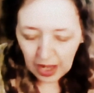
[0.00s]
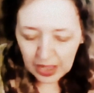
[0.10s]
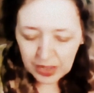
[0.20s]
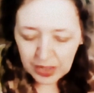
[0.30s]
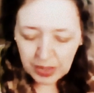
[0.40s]

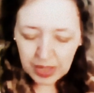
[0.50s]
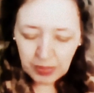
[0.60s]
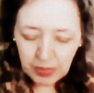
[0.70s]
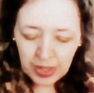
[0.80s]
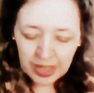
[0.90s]
So
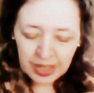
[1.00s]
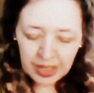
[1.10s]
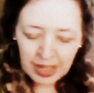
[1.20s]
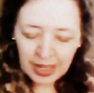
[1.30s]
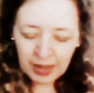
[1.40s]
anyway,
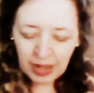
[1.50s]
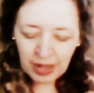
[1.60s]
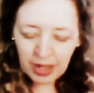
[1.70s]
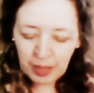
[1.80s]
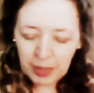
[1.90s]
yeah,
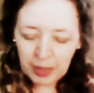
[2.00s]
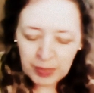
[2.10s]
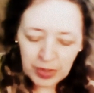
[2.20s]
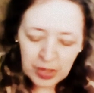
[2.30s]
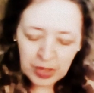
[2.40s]
I'm
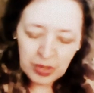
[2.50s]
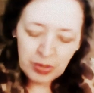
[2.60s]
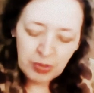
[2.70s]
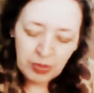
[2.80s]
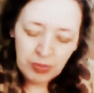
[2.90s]
going
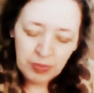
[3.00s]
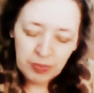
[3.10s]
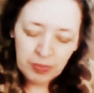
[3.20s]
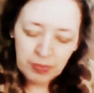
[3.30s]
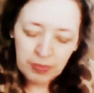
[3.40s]
to
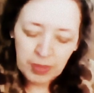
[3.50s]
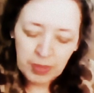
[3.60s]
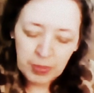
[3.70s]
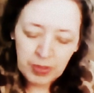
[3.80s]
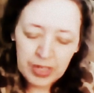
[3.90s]

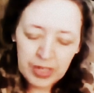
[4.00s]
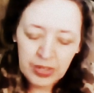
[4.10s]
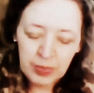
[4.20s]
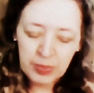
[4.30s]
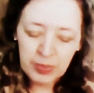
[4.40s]
upgrade
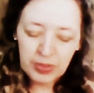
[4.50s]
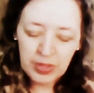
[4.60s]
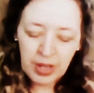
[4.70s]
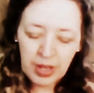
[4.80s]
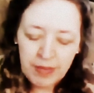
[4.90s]
some
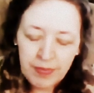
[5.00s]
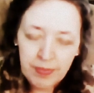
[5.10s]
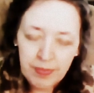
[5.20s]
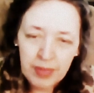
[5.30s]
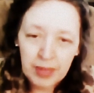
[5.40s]
stuff.
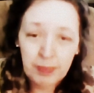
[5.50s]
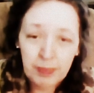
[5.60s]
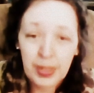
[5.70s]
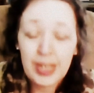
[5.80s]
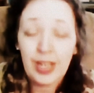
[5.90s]
My
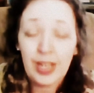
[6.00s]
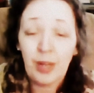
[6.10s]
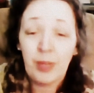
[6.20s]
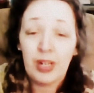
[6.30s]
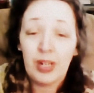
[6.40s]
bike
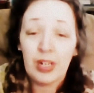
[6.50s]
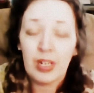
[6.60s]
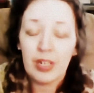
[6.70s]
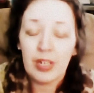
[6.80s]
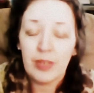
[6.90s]
helmet
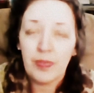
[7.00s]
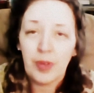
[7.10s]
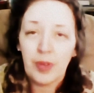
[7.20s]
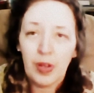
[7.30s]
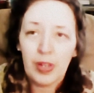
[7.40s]
is
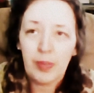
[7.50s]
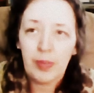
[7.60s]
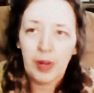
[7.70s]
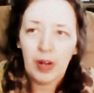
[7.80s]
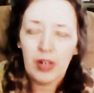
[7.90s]
falling
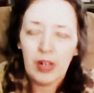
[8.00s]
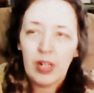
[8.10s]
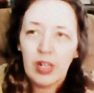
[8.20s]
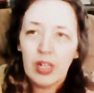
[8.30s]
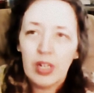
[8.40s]
apart,
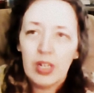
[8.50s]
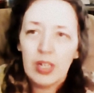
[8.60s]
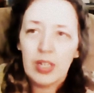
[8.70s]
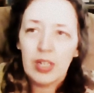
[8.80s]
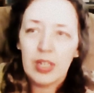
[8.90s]

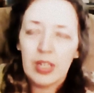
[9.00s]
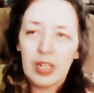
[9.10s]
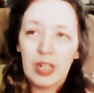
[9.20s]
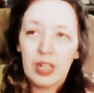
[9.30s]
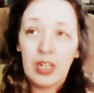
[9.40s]

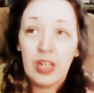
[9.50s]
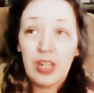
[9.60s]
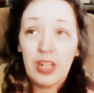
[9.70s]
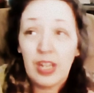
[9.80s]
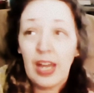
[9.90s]
and I
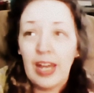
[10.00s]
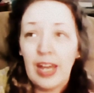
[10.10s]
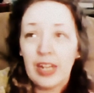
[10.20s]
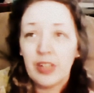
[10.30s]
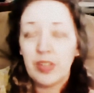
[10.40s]
need
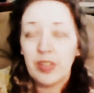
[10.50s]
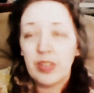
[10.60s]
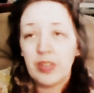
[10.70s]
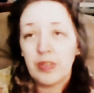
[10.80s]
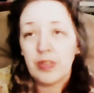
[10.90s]
that.
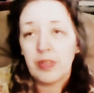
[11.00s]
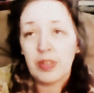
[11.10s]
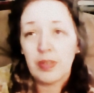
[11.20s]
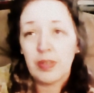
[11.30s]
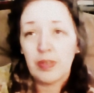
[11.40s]
So
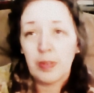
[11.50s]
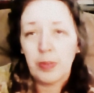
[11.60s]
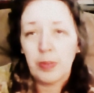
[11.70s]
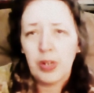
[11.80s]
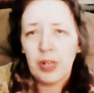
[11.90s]
I
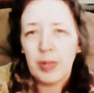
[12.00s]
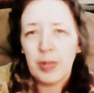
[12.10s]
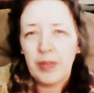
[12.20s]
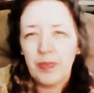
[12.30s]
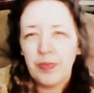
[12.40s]
bought it
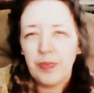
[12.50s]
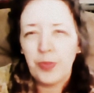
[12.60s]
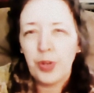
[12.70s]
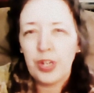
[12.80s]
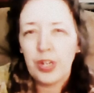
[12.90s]
about
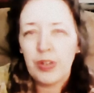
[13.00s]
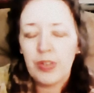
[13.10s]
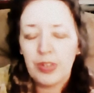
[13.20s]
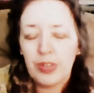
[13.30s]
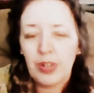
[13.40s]
4
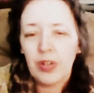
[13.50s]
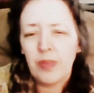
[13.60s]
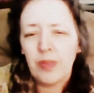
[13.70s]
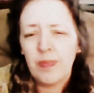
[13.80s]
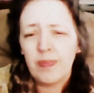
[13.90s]
years
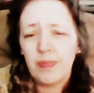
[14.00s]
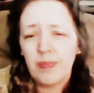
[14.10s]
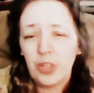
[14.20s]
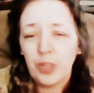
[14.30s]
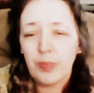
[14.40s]
ago,
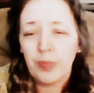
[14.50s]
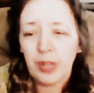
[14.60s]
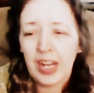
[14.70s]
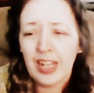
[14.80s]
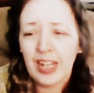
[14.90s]
cheap
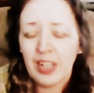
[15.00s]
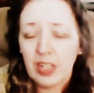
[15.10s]
brand.